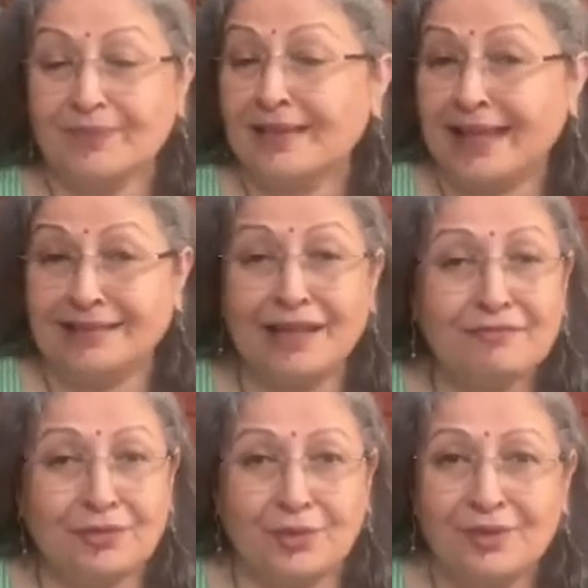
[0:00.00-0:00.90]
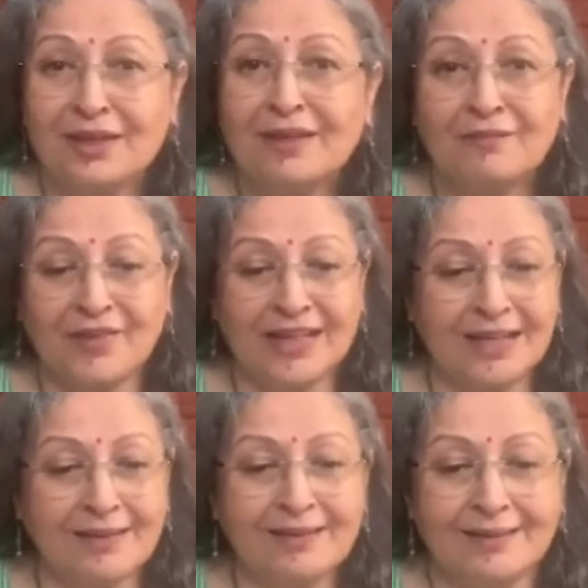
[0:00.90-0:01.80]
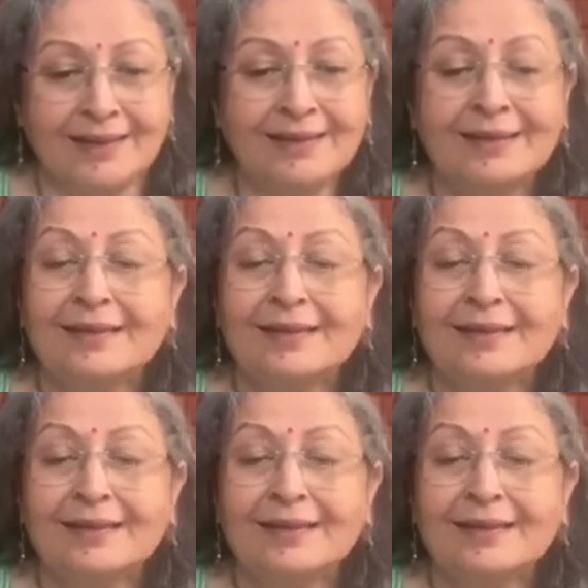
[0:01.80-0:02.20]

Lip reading: And therefore, very clearly,